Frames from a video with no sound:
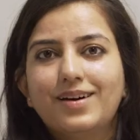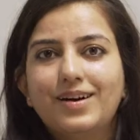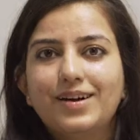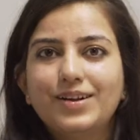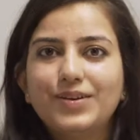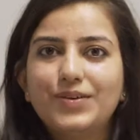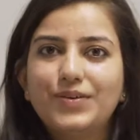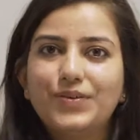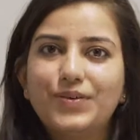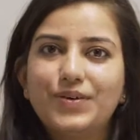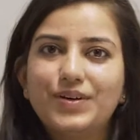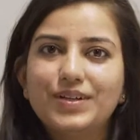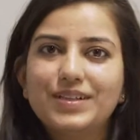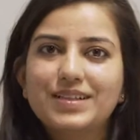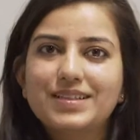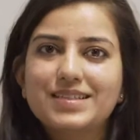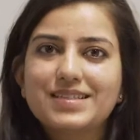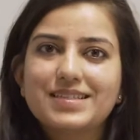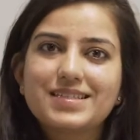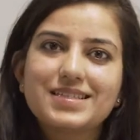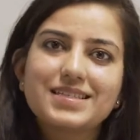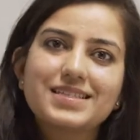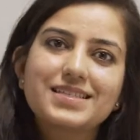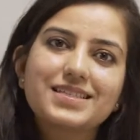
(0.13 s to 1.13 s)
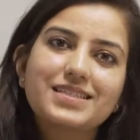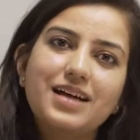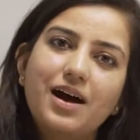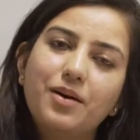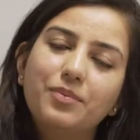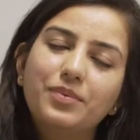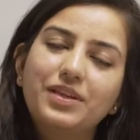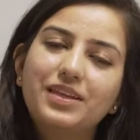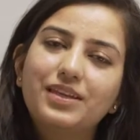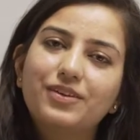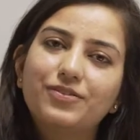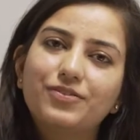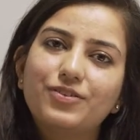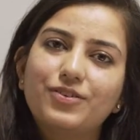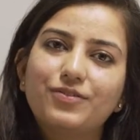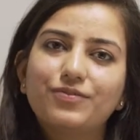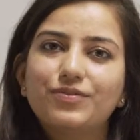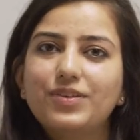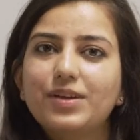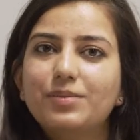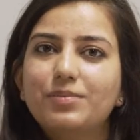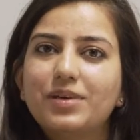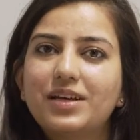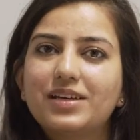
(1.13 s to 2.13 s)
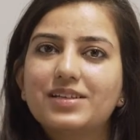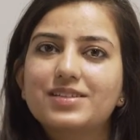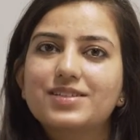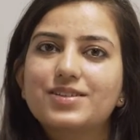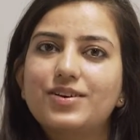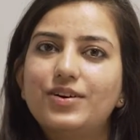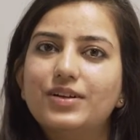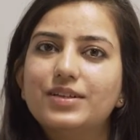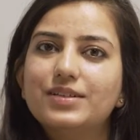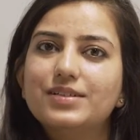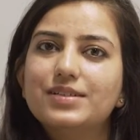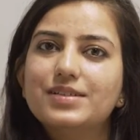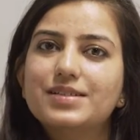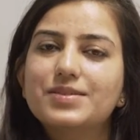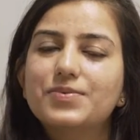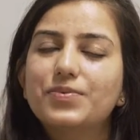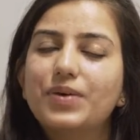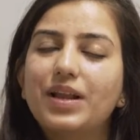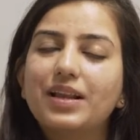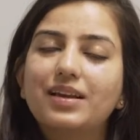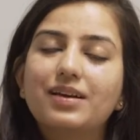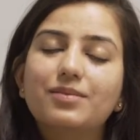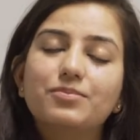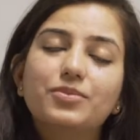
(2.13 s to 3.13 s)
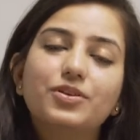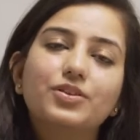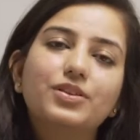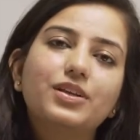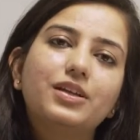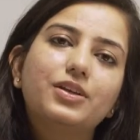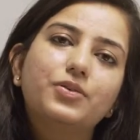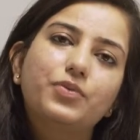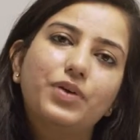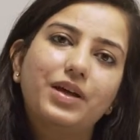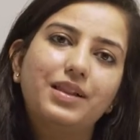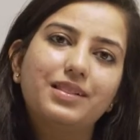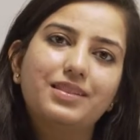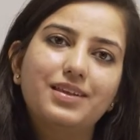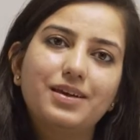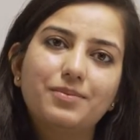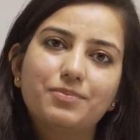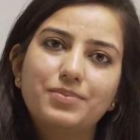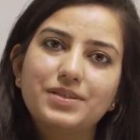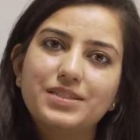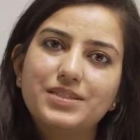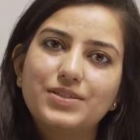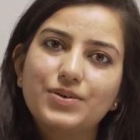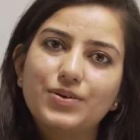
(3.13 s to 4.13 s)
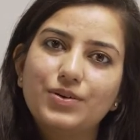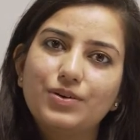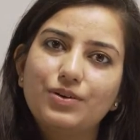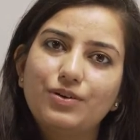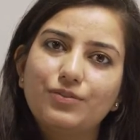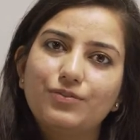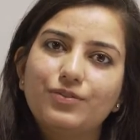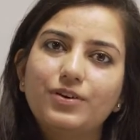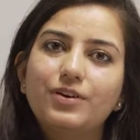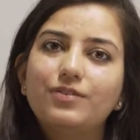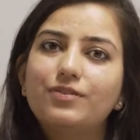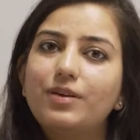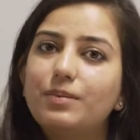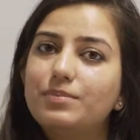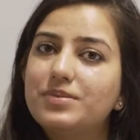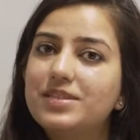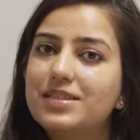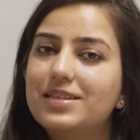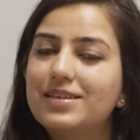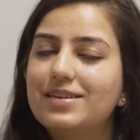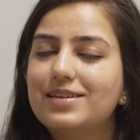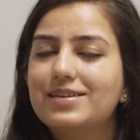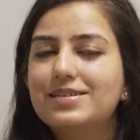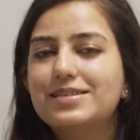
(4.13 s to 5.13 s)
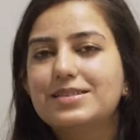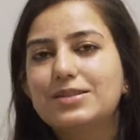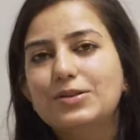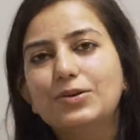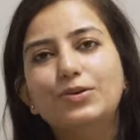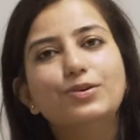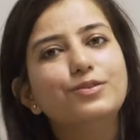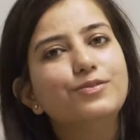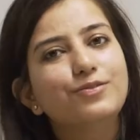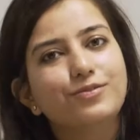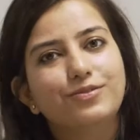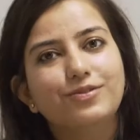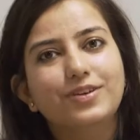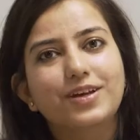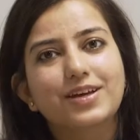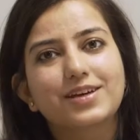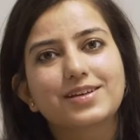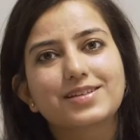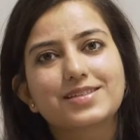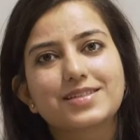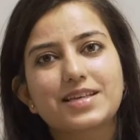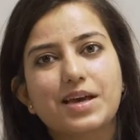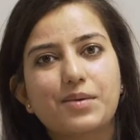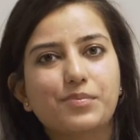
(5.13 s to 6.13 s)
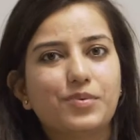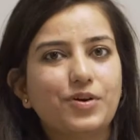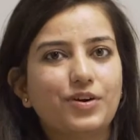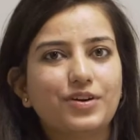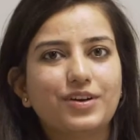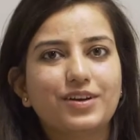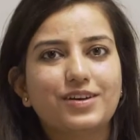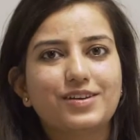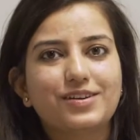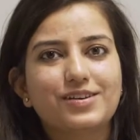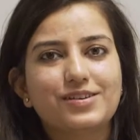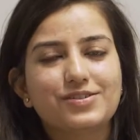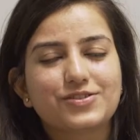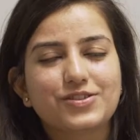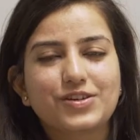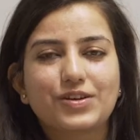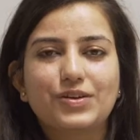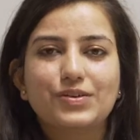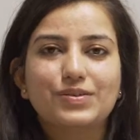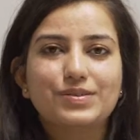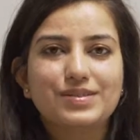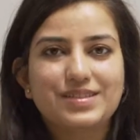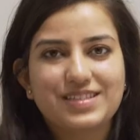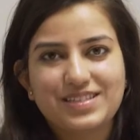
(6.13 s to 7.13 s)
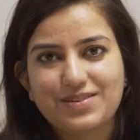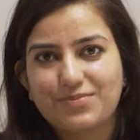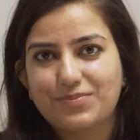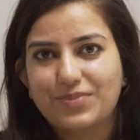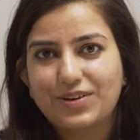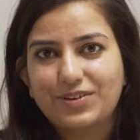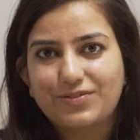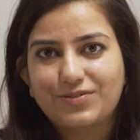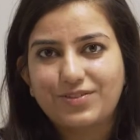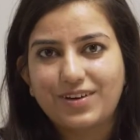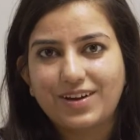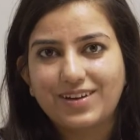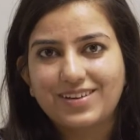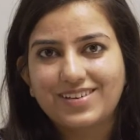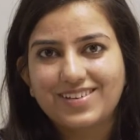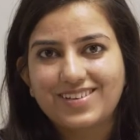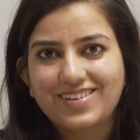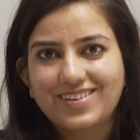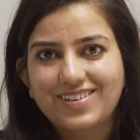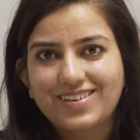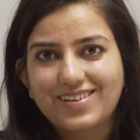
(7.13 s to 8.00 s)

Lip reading: Hello all, this is Damini from VMake Scholars. Welcome to the 12th episode of our web series Loan Flex Abroad Education Loans Simplified.